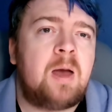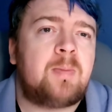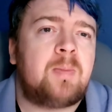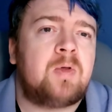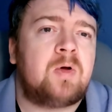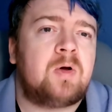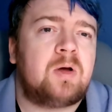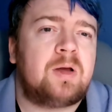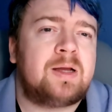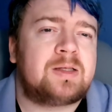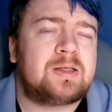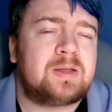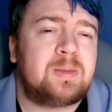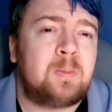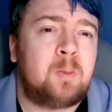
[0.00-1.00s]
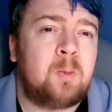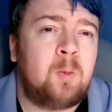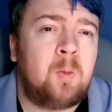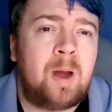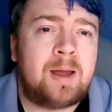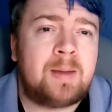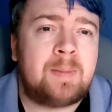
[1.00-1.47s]
but it's
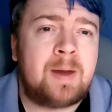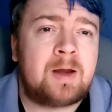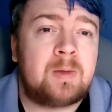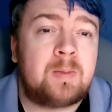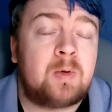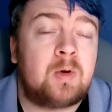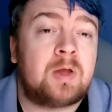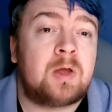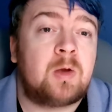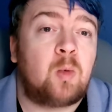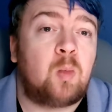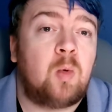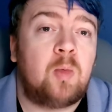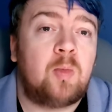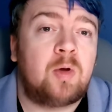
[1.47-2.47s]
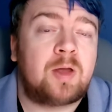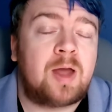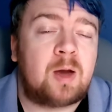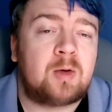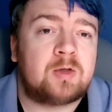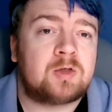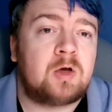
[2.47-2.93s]
way better putting 1/1
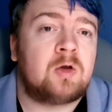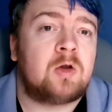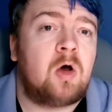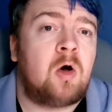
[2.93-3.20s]
counters on